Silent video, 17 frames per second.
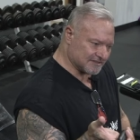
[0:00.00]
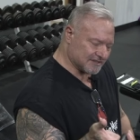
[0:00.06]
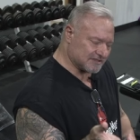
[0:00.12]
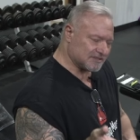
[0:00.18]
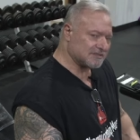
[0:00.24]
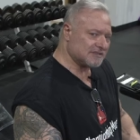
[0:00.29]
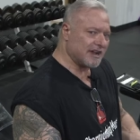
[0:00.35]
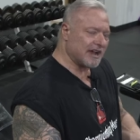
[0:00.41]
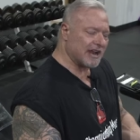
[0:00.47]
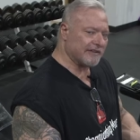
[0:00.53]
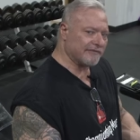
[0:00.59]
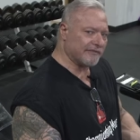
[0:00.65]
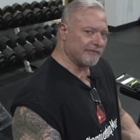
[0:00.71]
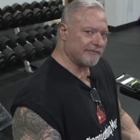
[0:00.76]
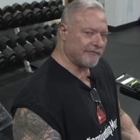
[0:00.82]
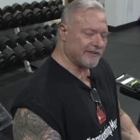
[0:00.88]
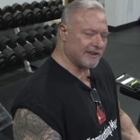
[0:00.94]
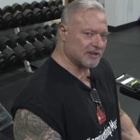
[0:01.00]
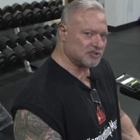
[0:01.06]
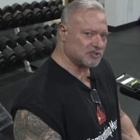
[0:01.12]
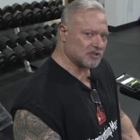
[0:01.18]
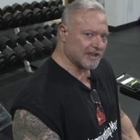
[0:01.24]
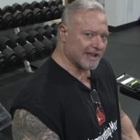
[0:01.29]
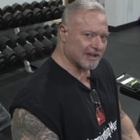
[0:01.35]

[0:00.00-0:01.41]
This is kind of a finishing